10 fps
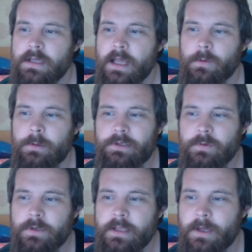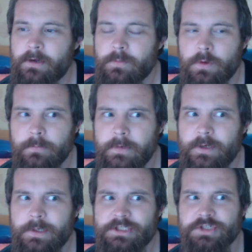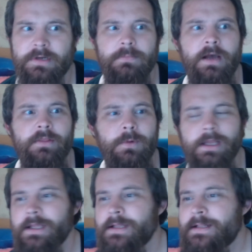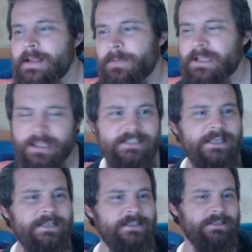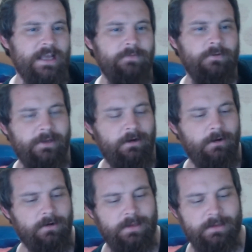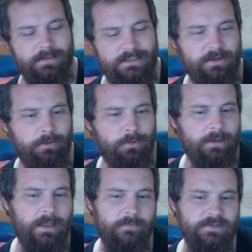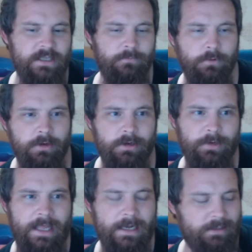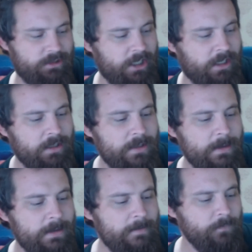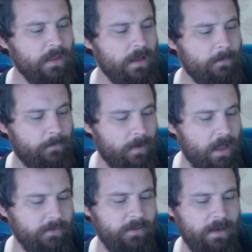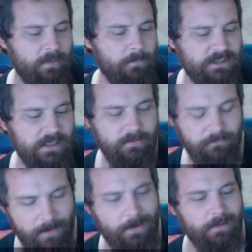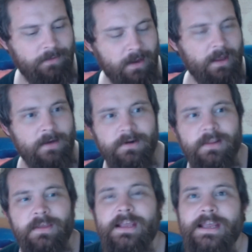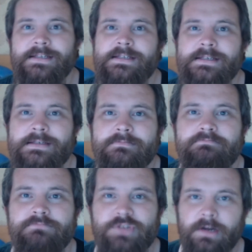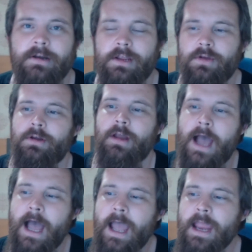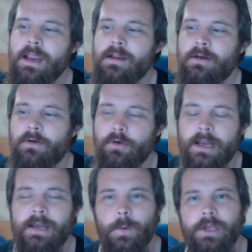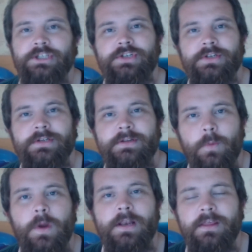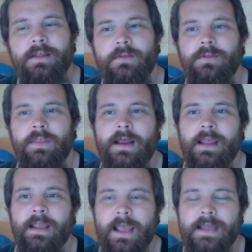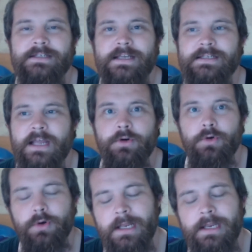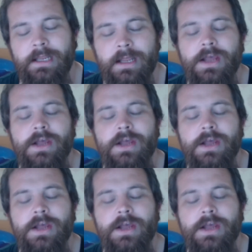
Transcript: I will be talking about it more on my Twitch stream, by the way. But this is the ZaffaVLOG thing. This is the real life stuff, or the reality check. Other than the missing the family thing, everything is generally good. I really wish, the one thing though that I can say is I really,